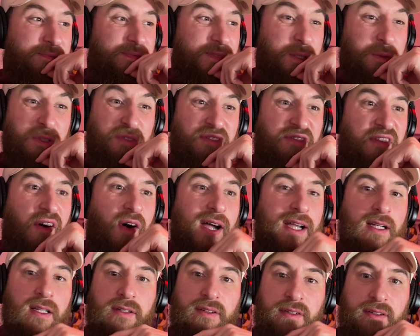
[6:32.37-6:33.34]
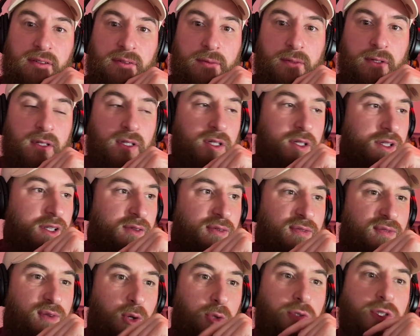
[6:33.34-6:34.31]
It was violent. The
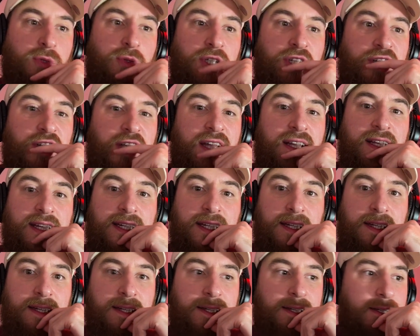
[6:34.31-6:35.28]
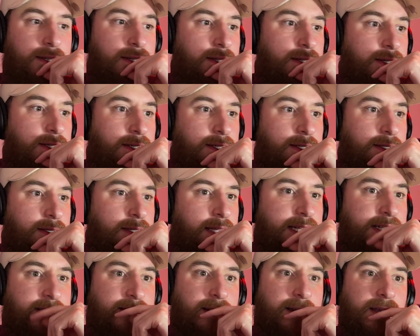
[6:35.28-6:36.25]
flows were Shelly.
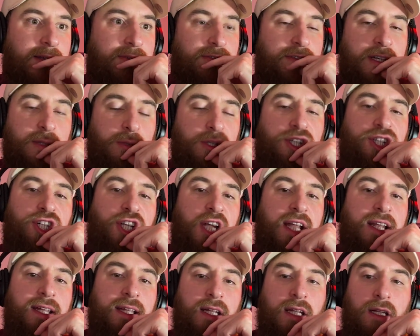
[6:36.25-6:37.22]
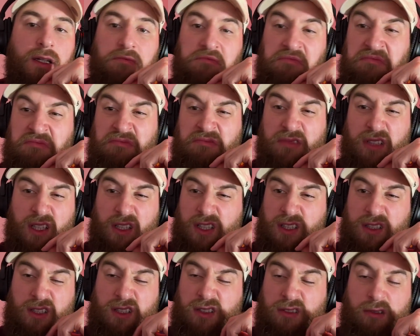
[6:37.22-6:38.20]
His delivery was Shelly. It's
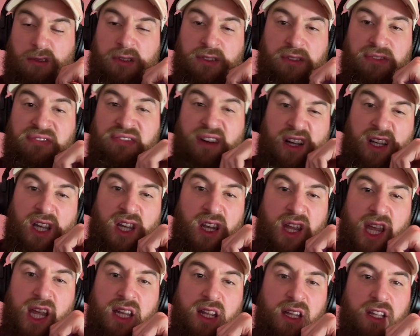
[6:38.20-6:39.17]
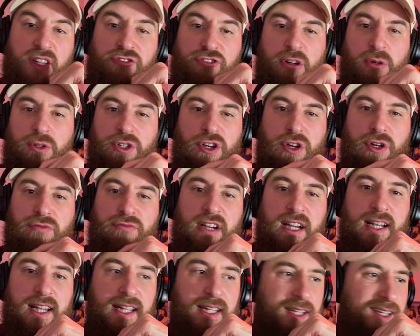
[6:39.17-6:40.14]
just all you fucking need in a drill tune,
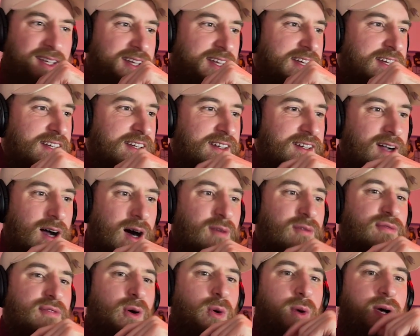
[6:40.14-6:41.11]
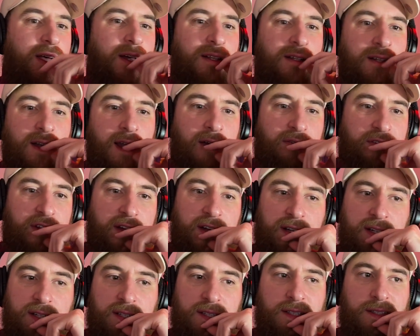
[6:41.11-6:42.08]
really. Can't fault it. Loved it.
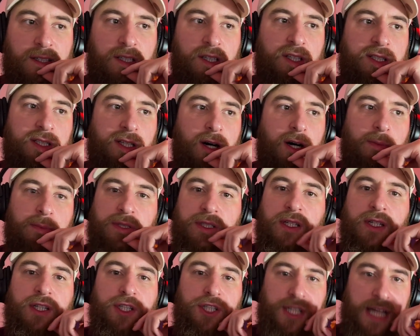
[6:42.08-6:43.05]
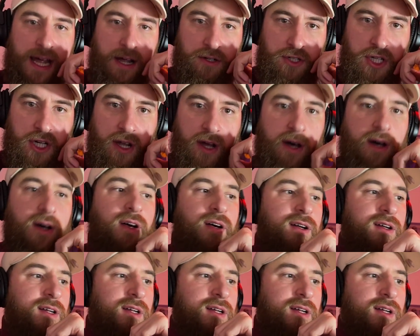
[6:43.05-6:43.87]
Good times. Shout out GR.